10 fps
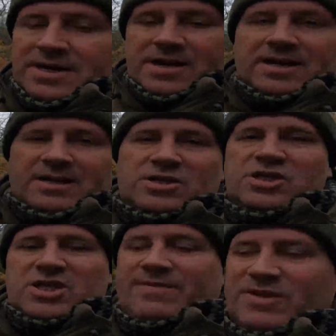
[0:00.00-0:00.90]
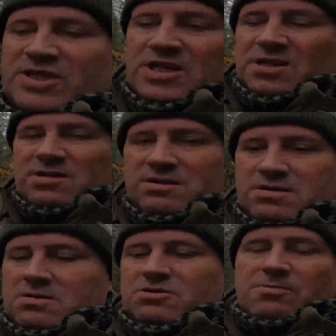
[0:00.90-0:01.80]
and I'll just see if there's
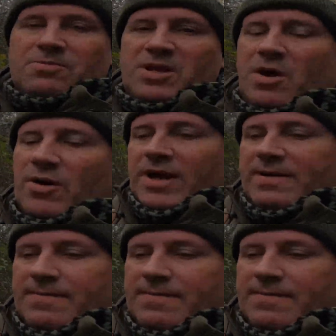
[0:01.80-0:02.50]
something on it.